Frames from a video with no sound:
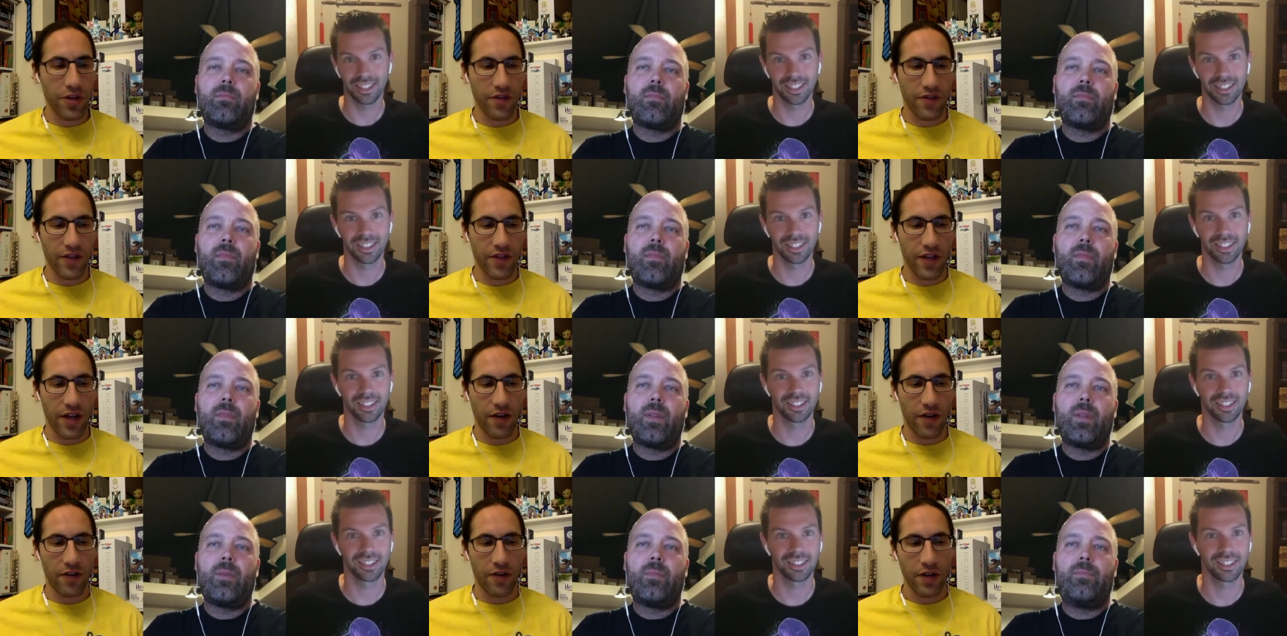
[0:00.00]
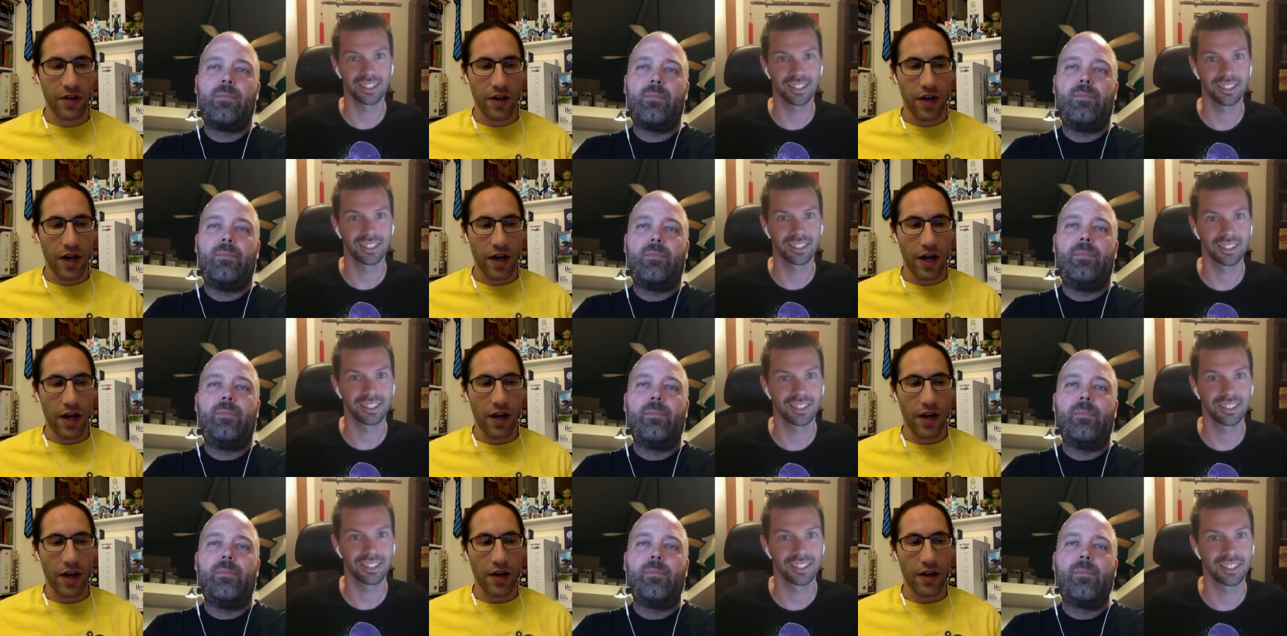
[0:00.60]
Speaker 1: of it now,
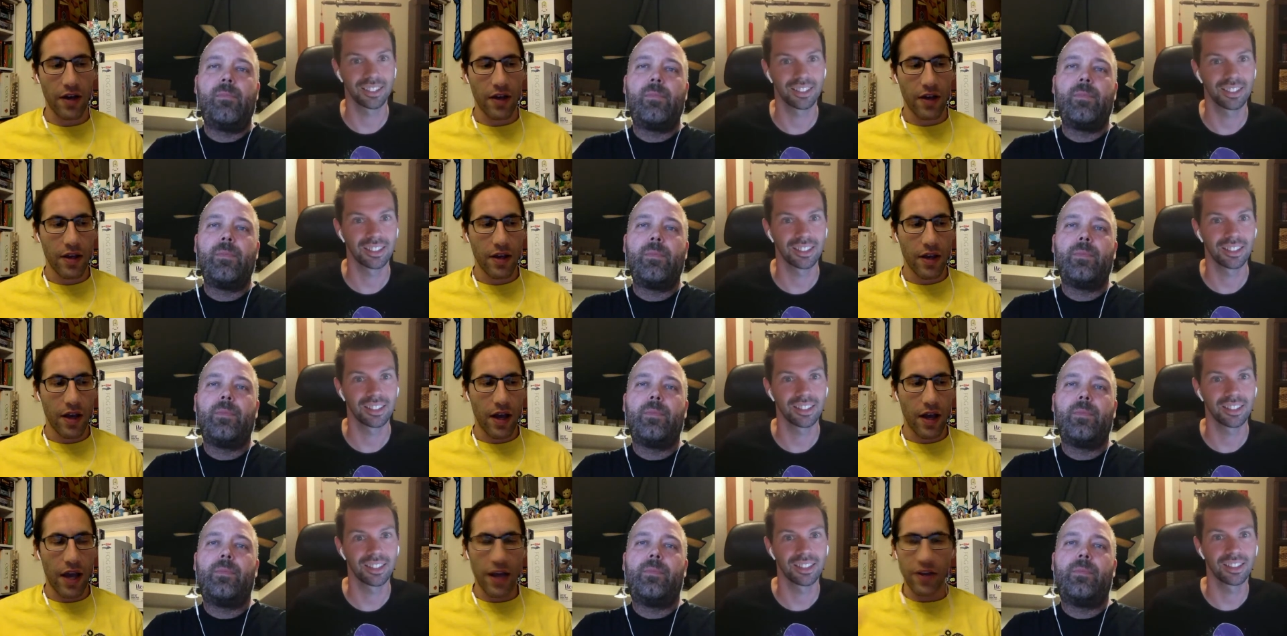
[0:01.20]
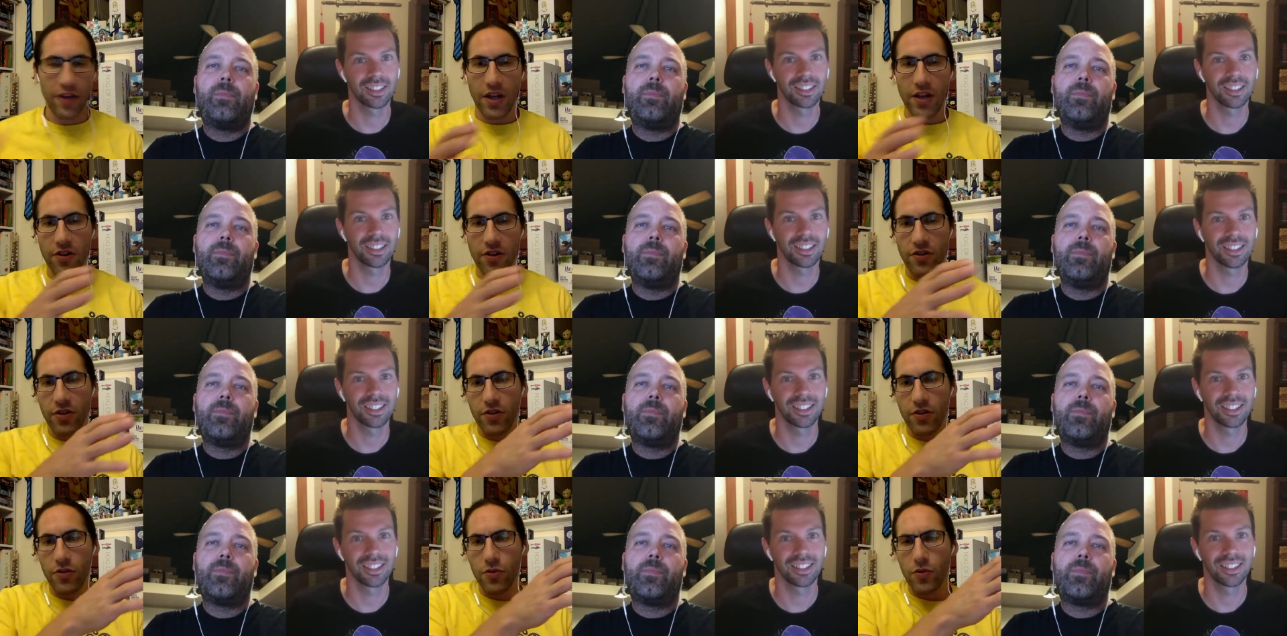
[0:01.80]
uh, how,
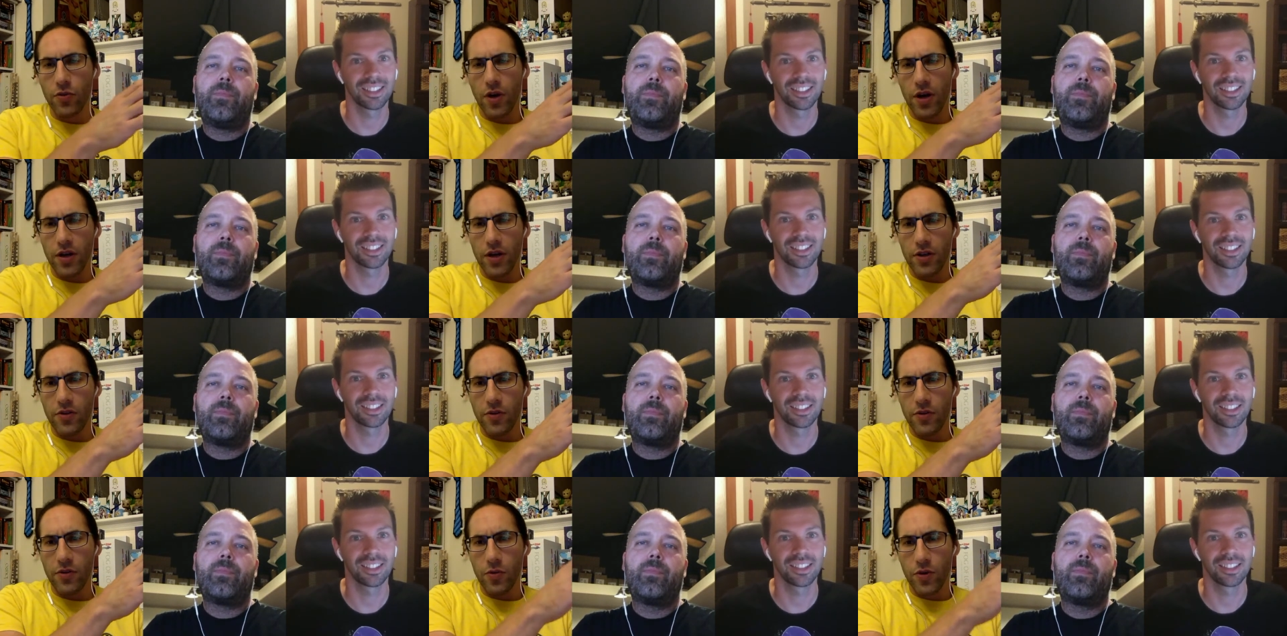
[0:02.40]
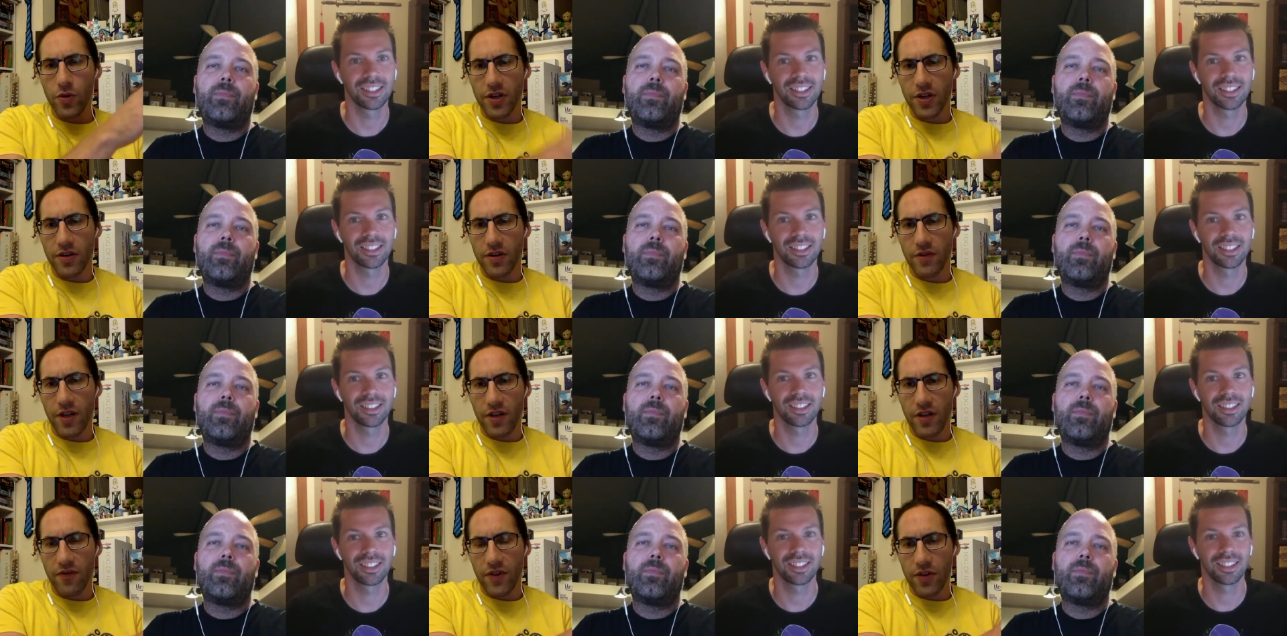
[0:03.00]
and you you work
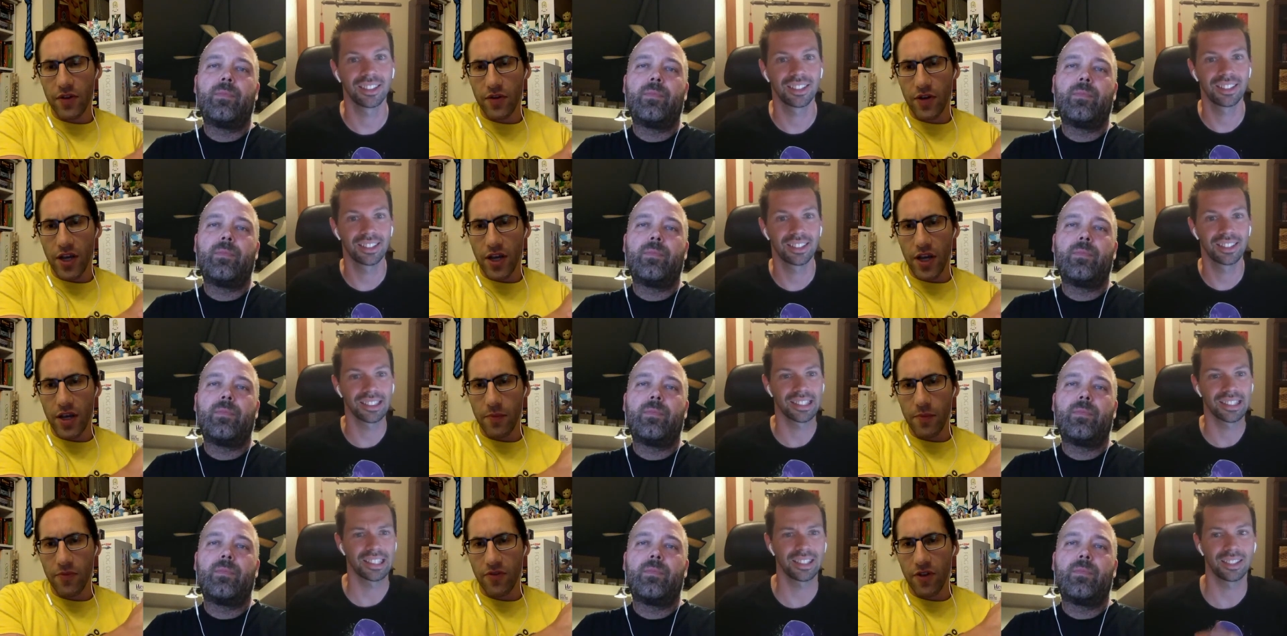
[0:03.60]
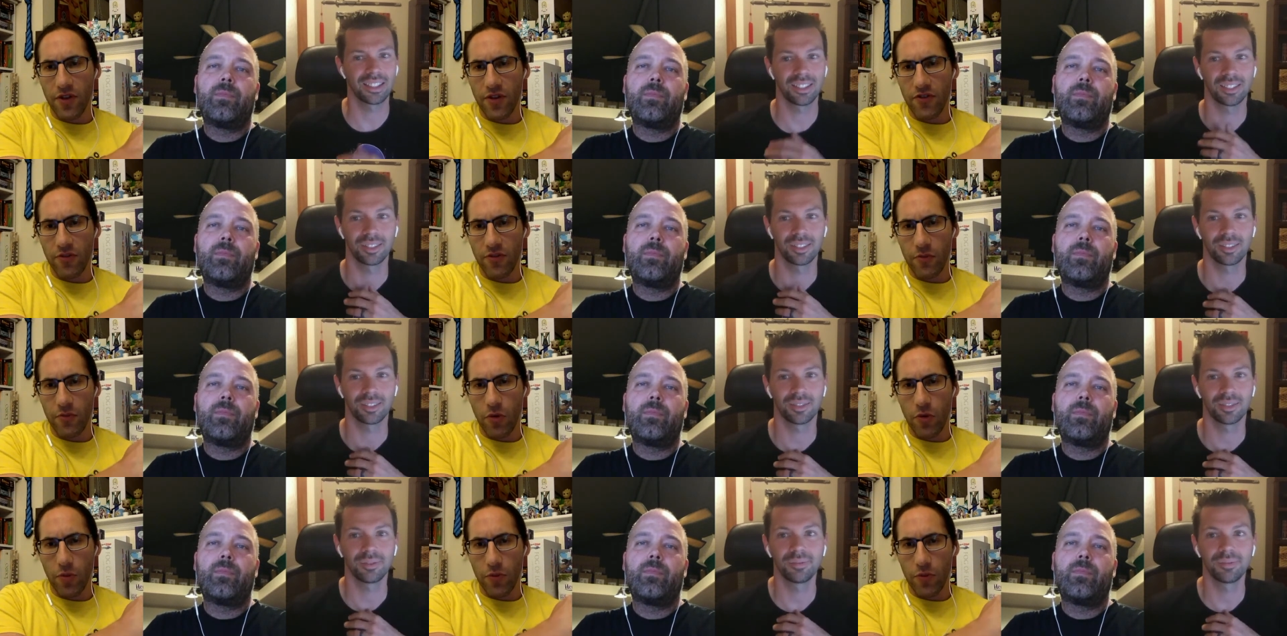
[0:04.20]
in, in video games and
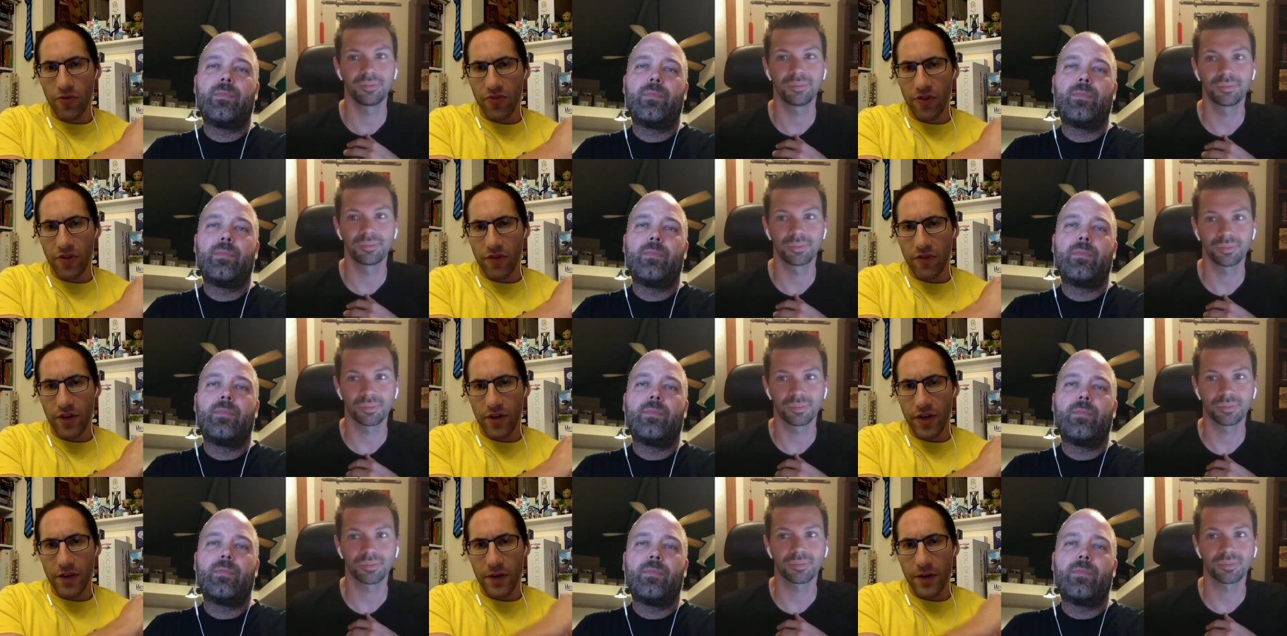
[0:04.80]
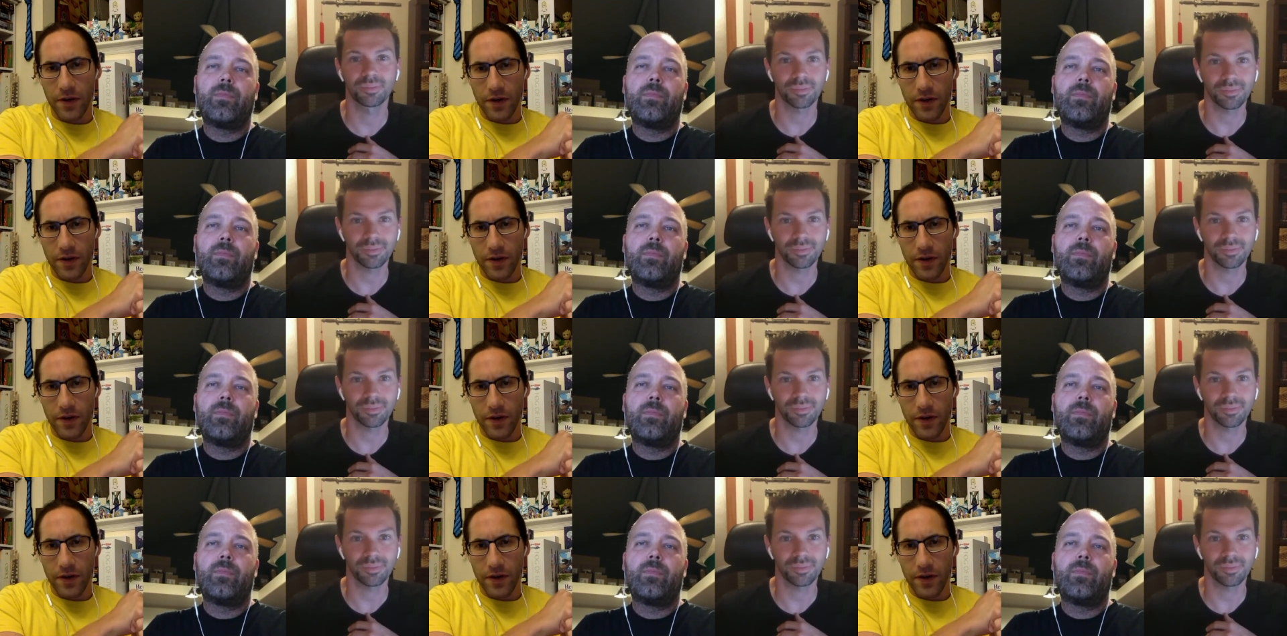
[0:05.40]
some mobile stuff, right?